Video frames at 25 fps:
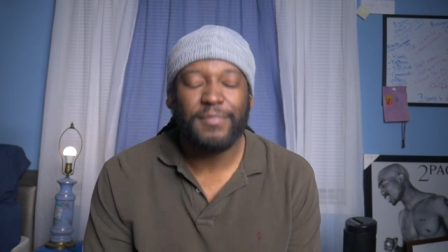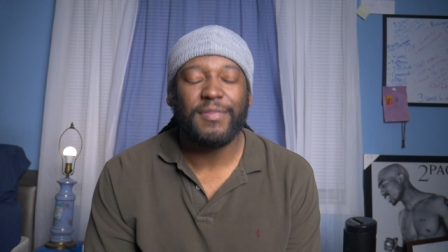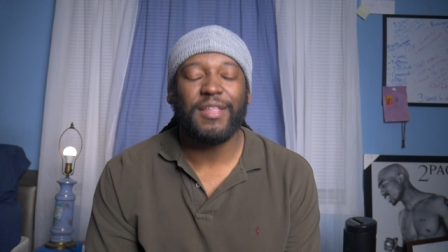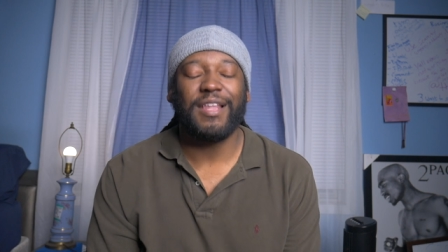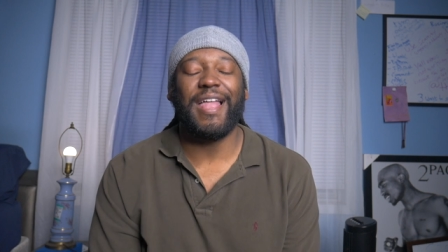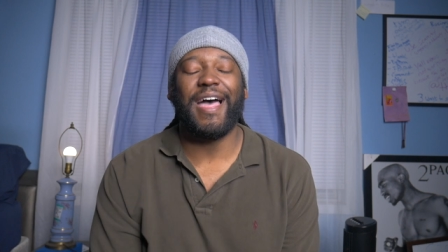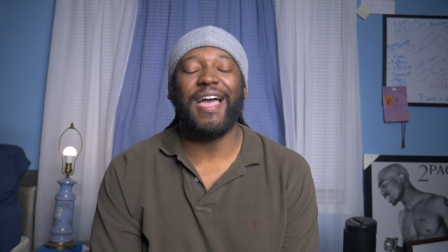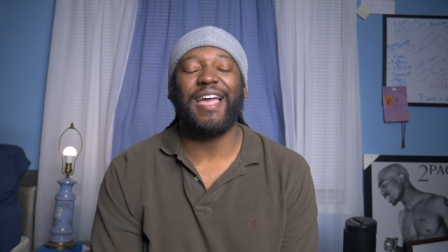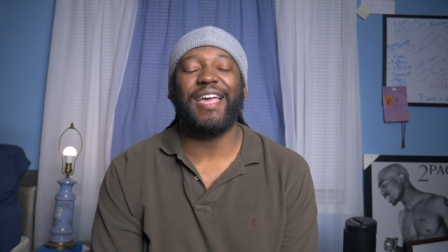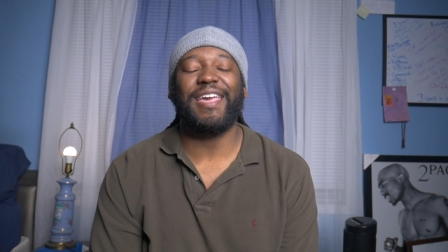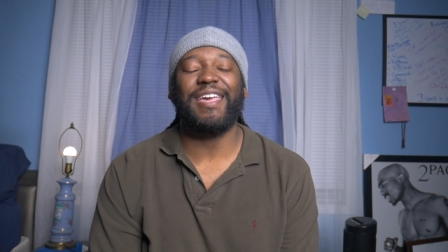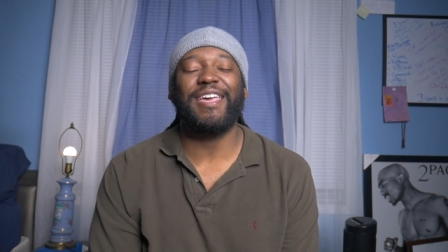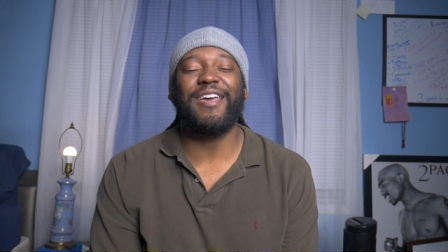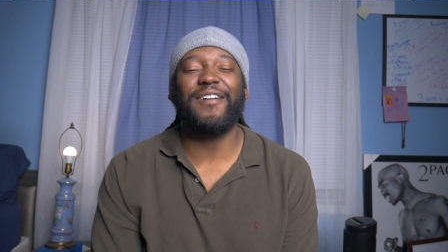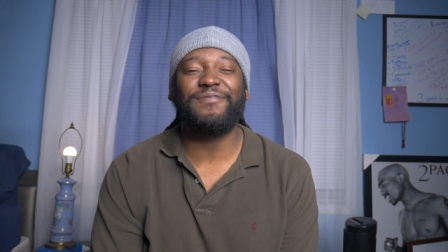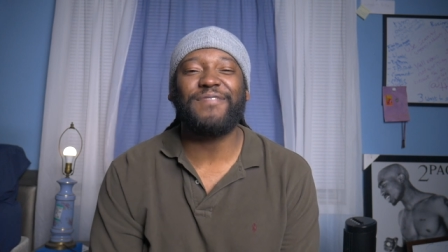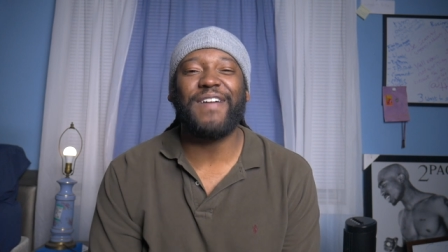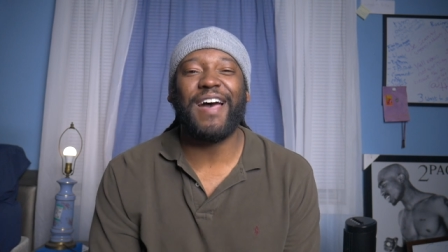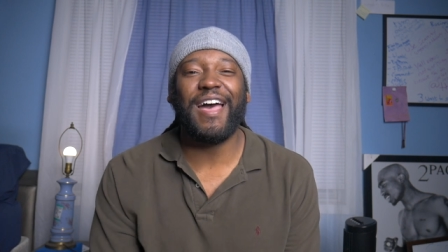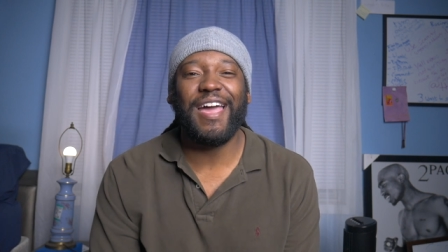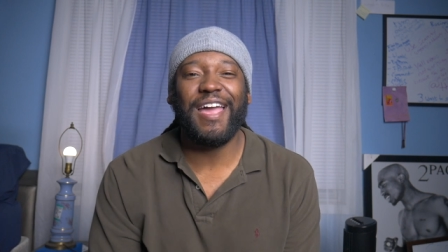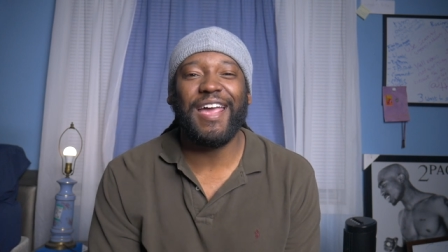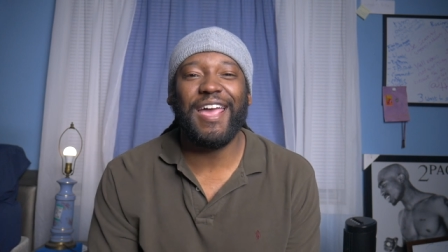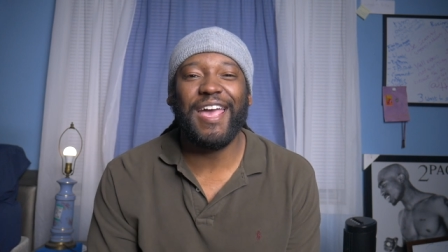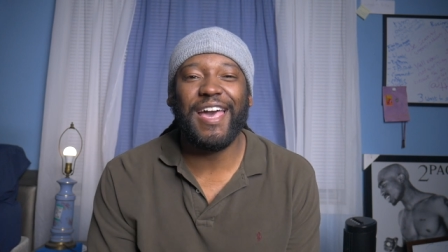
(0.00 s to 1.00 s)
Like, if
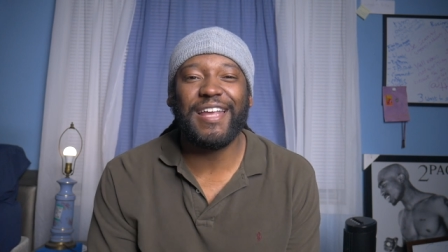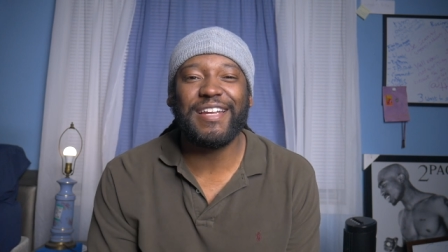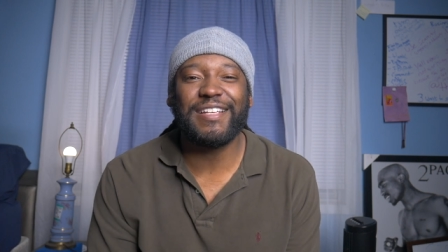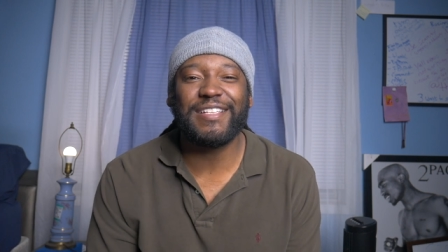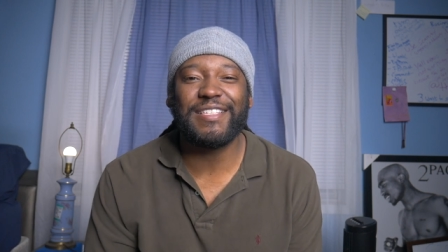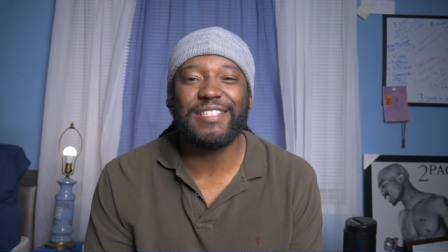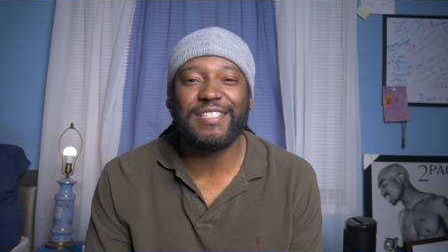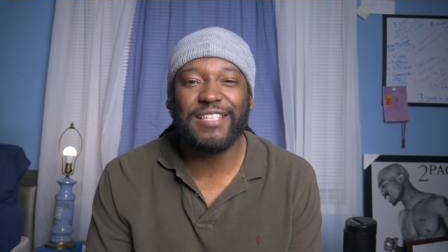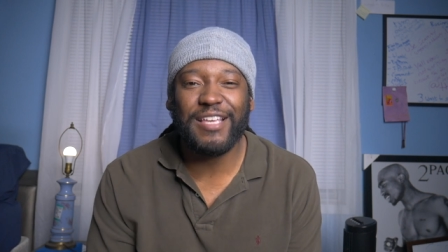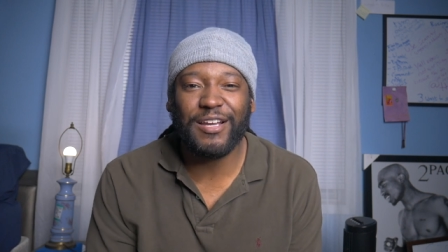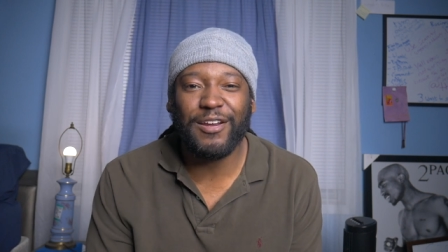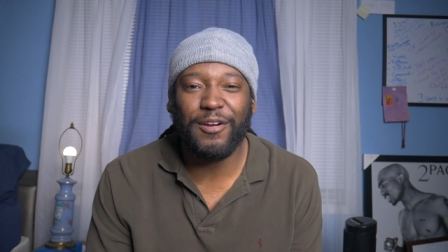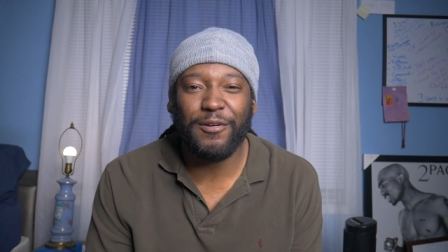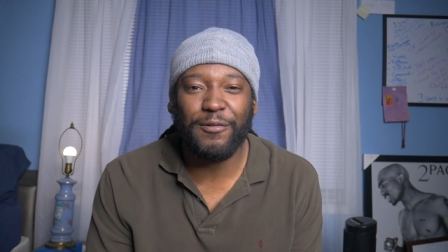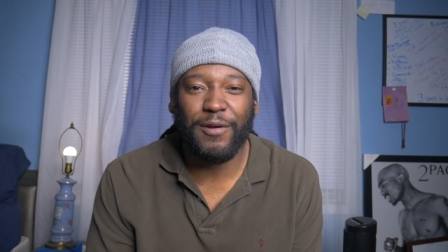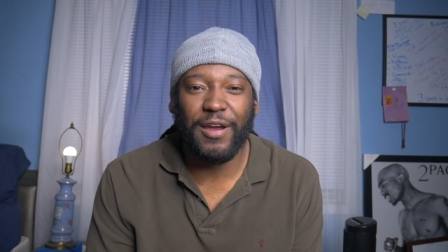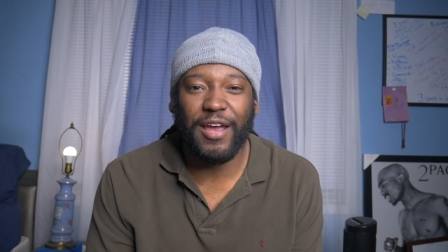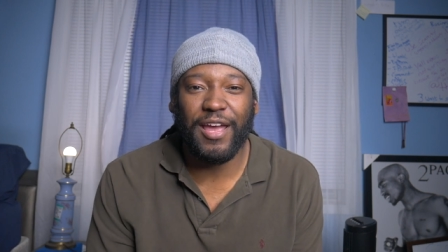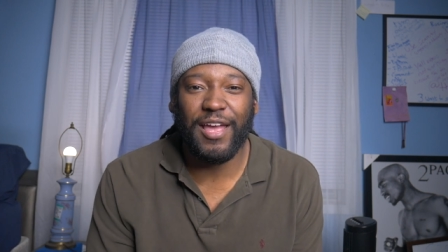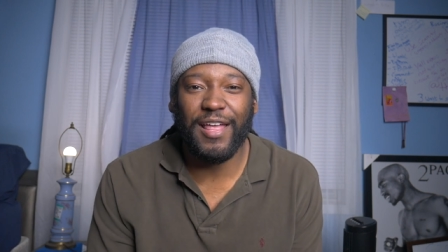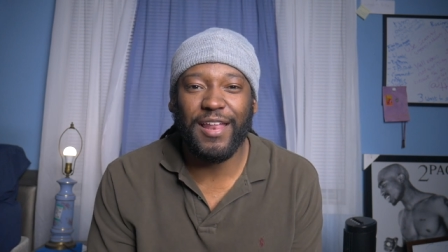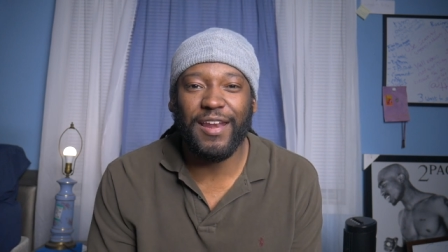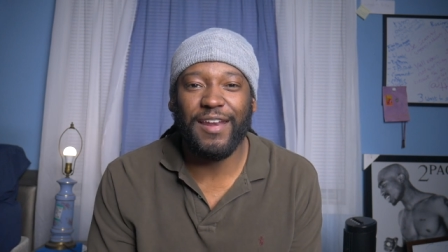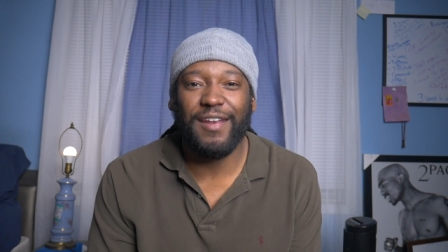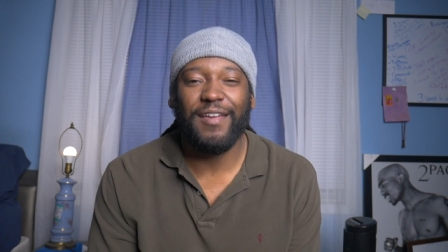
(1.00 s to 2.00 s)
I had a
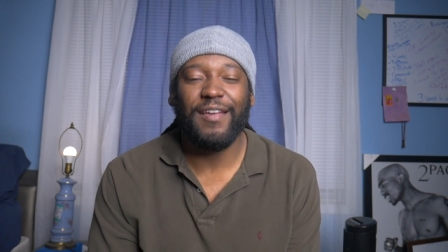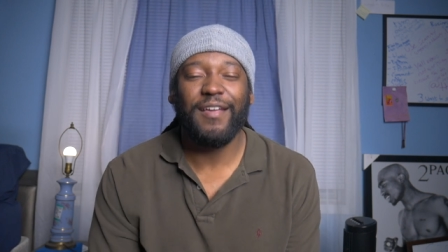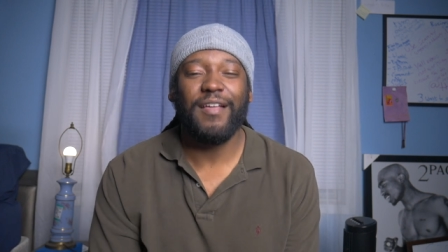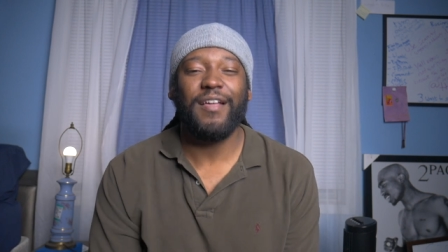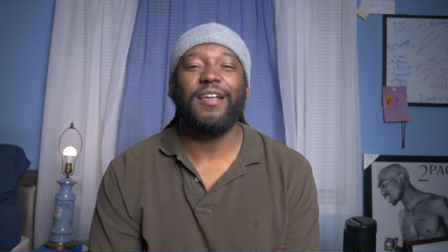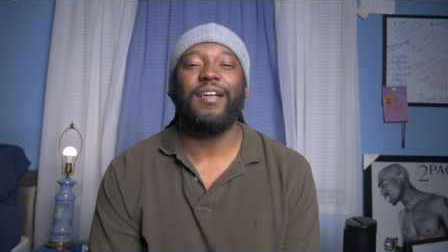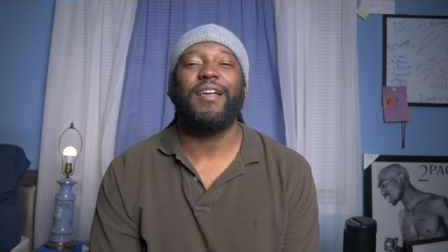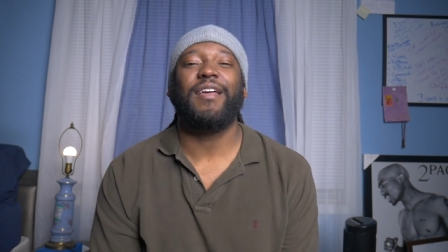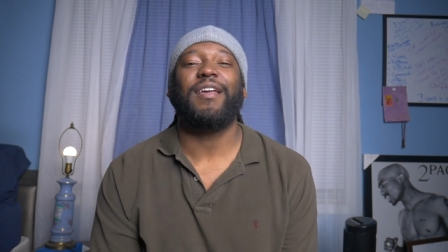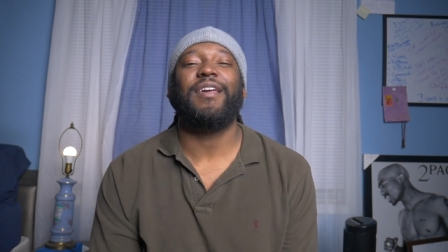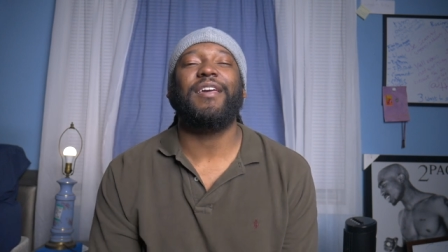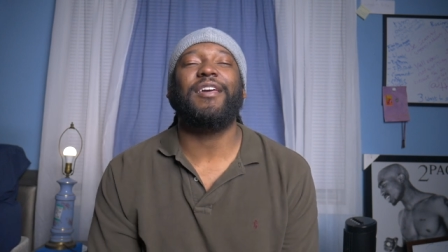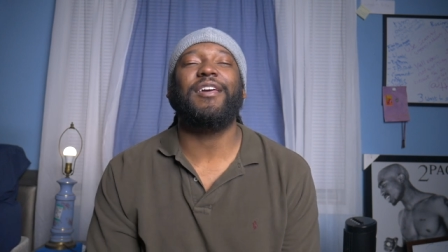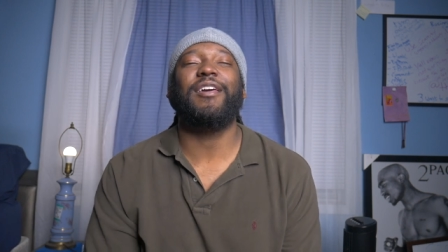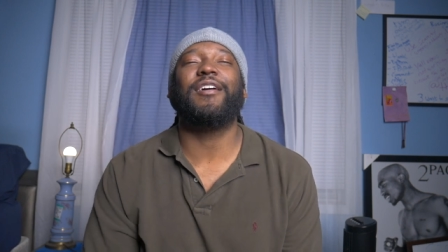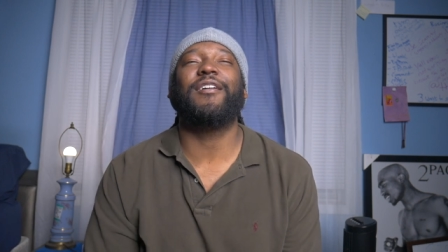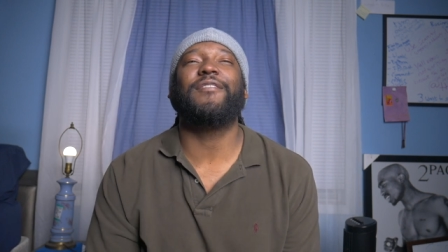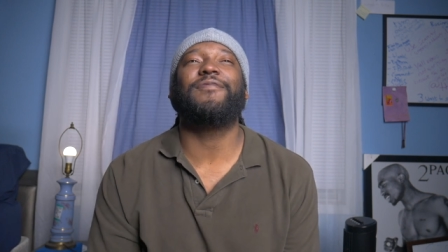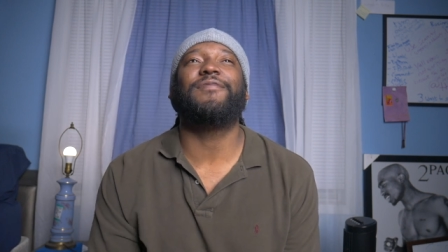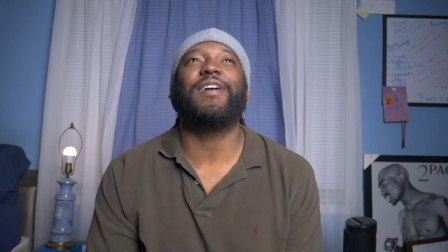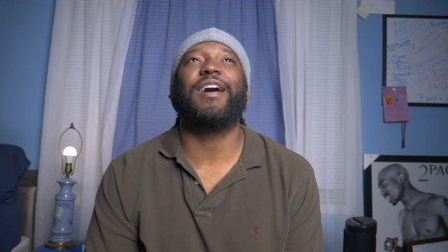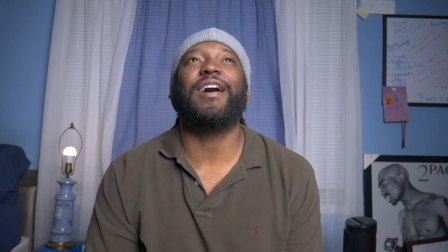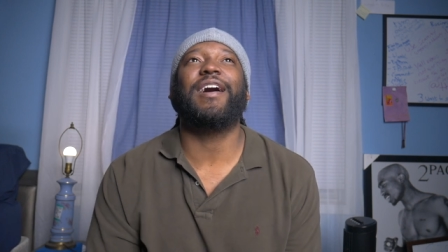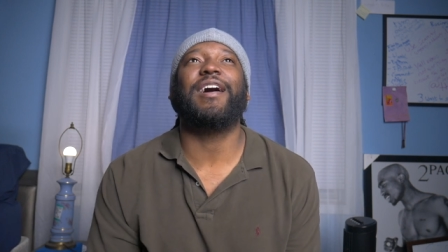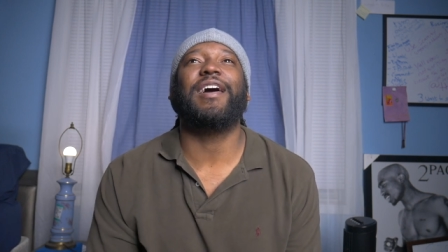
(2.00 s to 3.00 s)
cigarette, I